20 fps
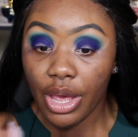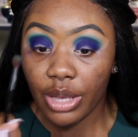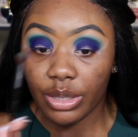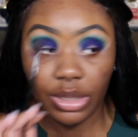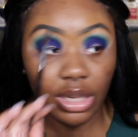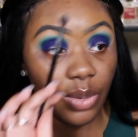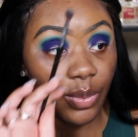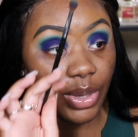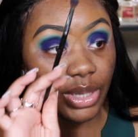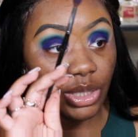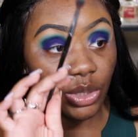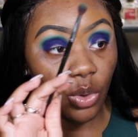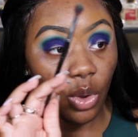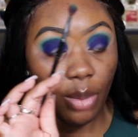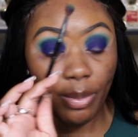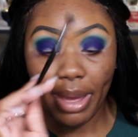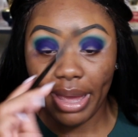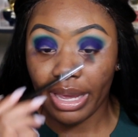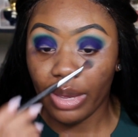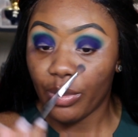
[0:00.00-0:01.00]
So anyways,
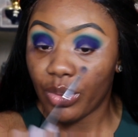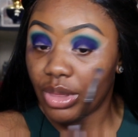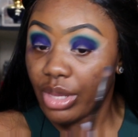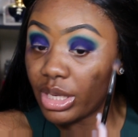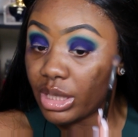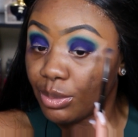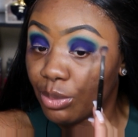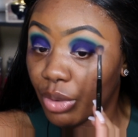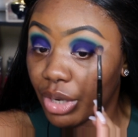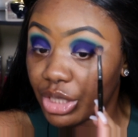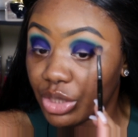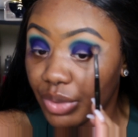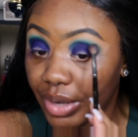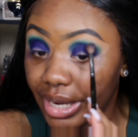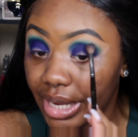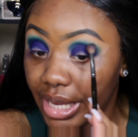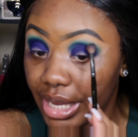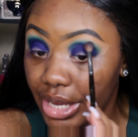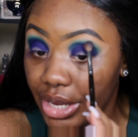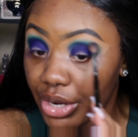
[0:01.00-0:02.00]
going back in with this brush
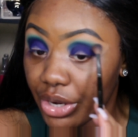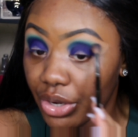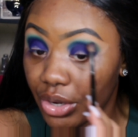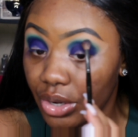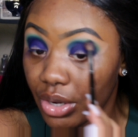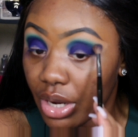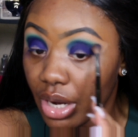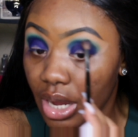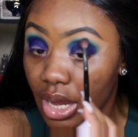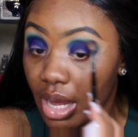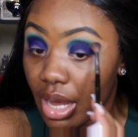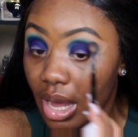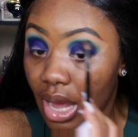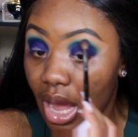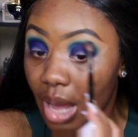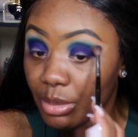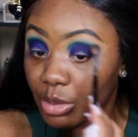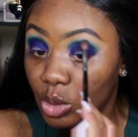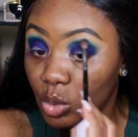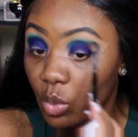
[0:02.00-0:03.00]
right here,
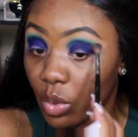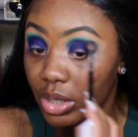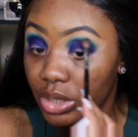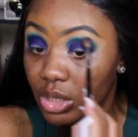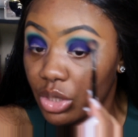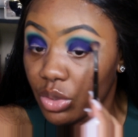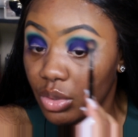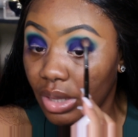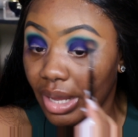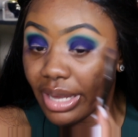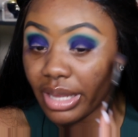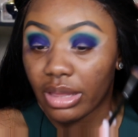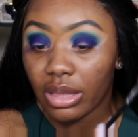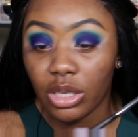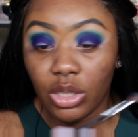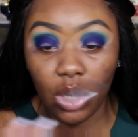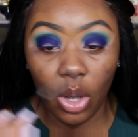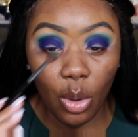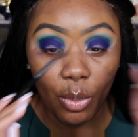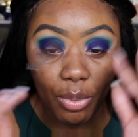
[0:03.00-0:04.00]
I'm just going to, like,
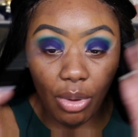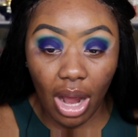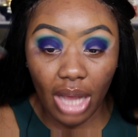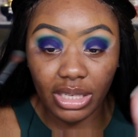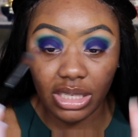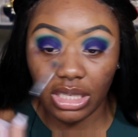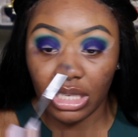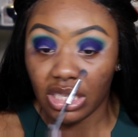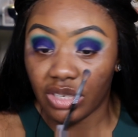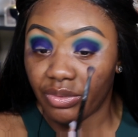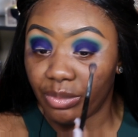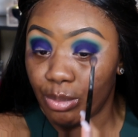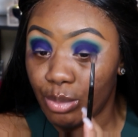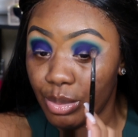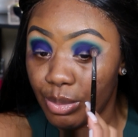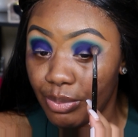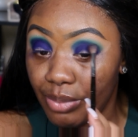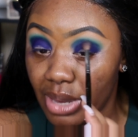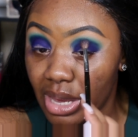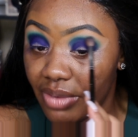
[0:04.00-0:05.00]
this whole process is
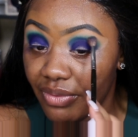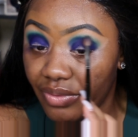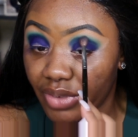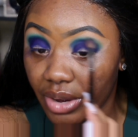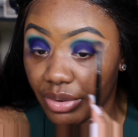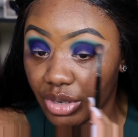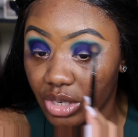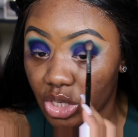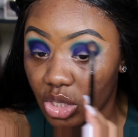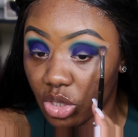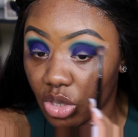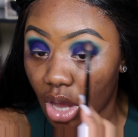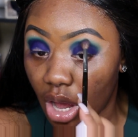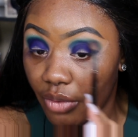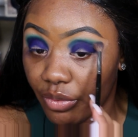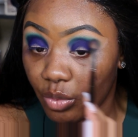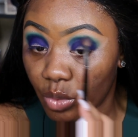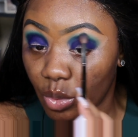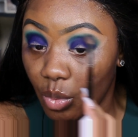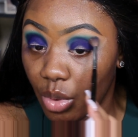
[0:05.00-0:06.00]
being very
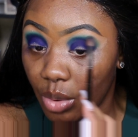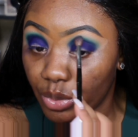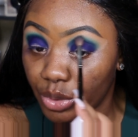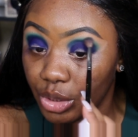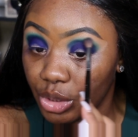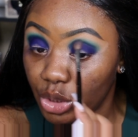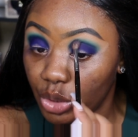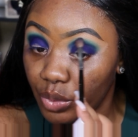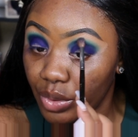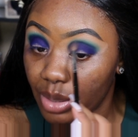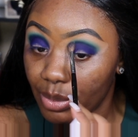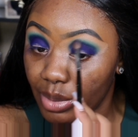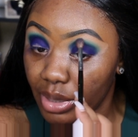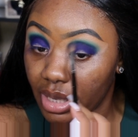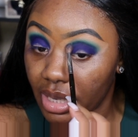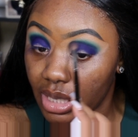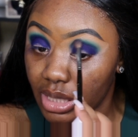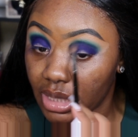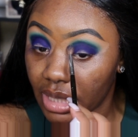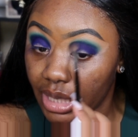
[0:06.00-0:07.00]
soft with what we're doing
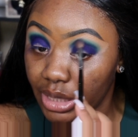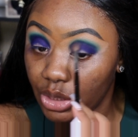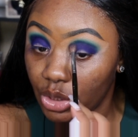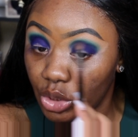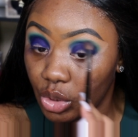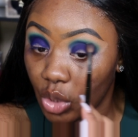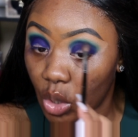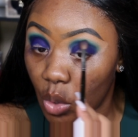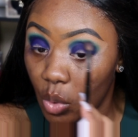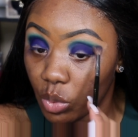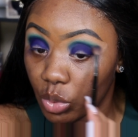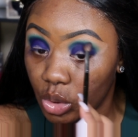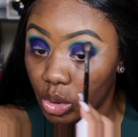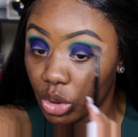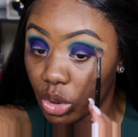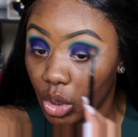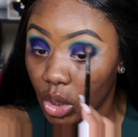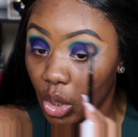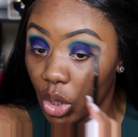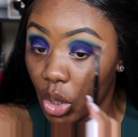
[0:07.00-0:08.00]
because I
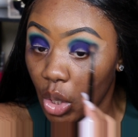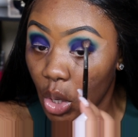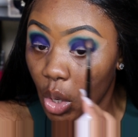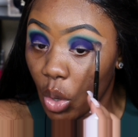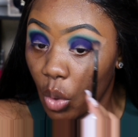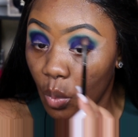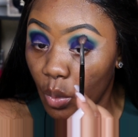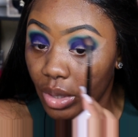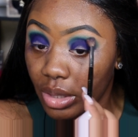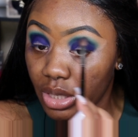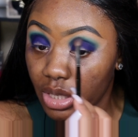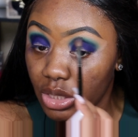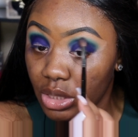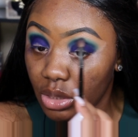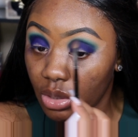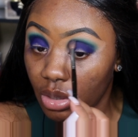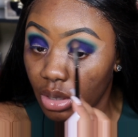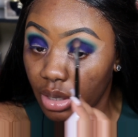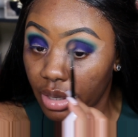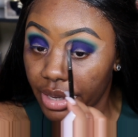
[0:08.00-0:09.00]
don't want this
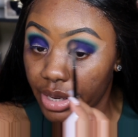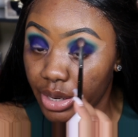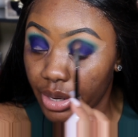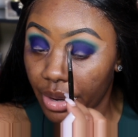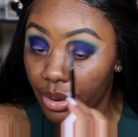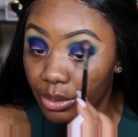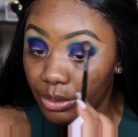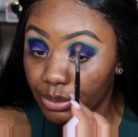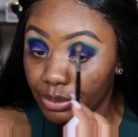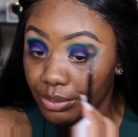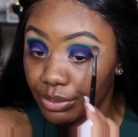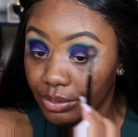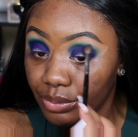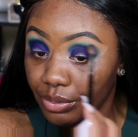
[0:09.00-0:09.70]
to, you know,